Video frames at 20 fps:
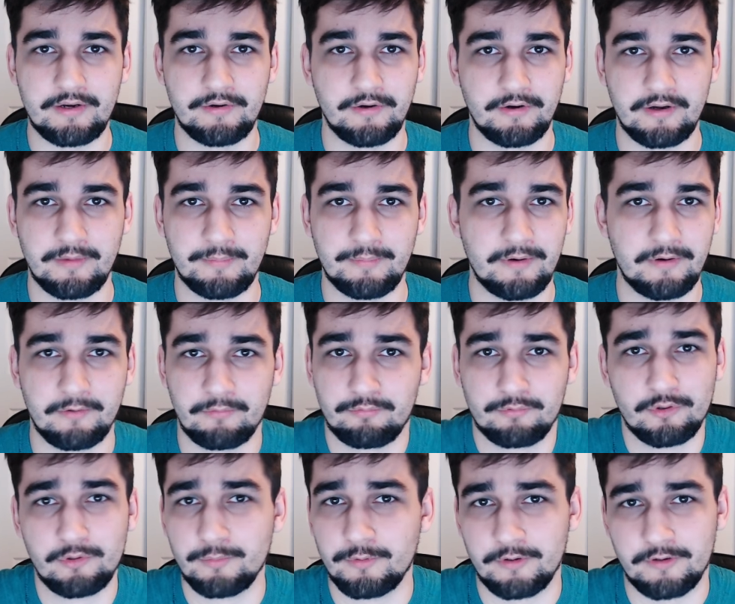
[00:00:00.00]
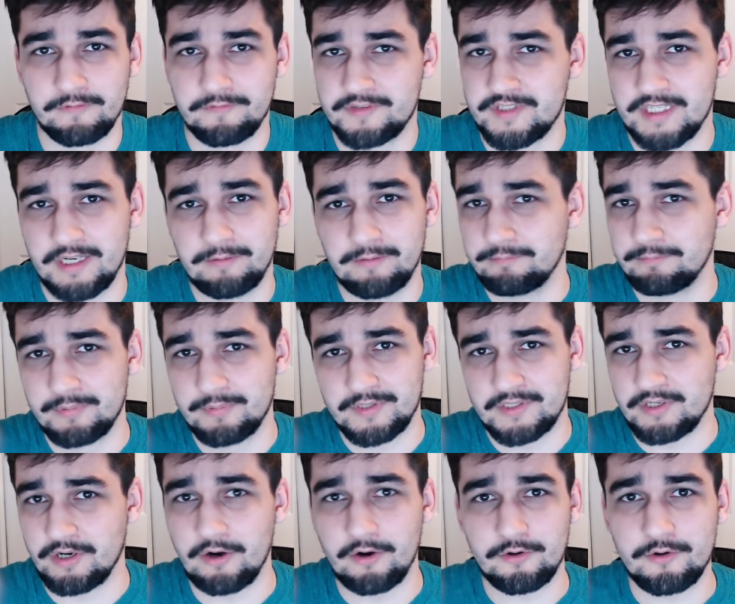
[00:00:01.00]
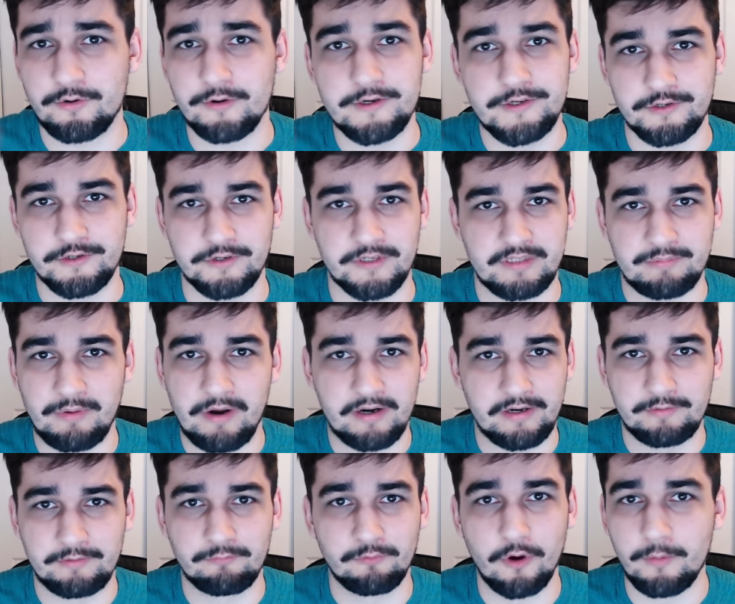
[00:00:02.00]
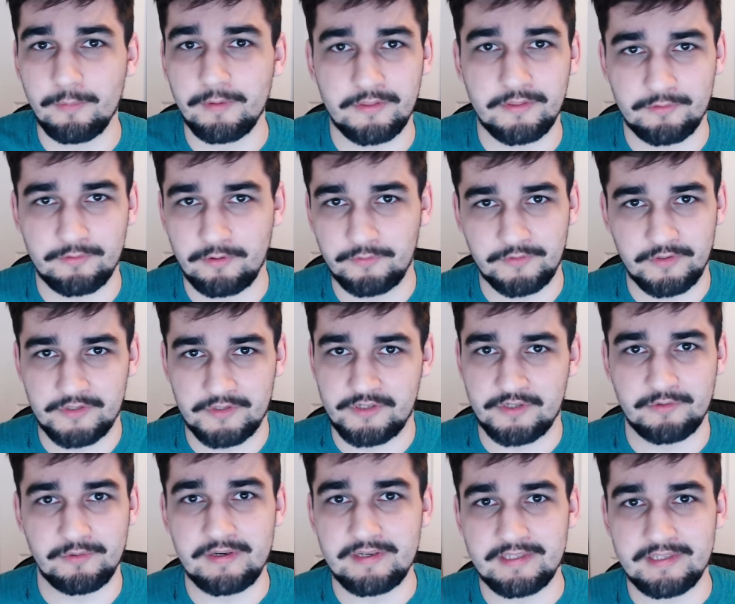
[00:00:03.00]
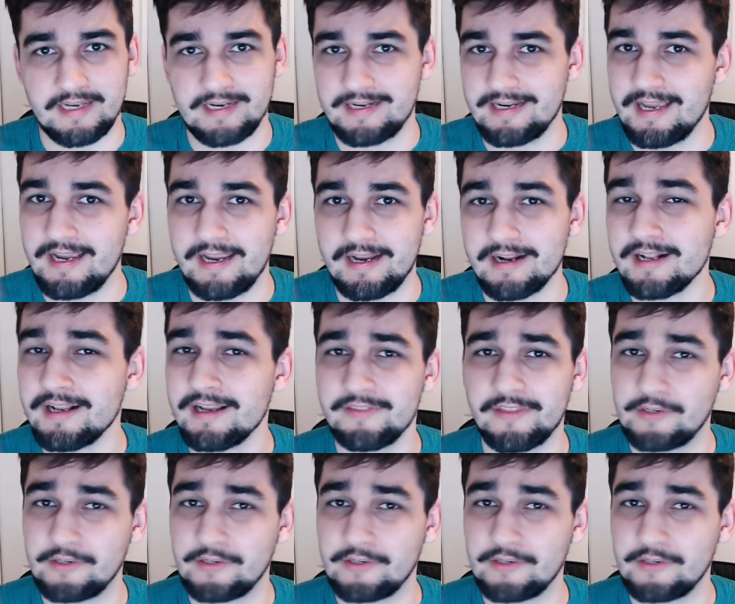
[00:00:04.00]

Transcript: hook about a rumor of some bizarre creature spotted roaming throughout the streets at night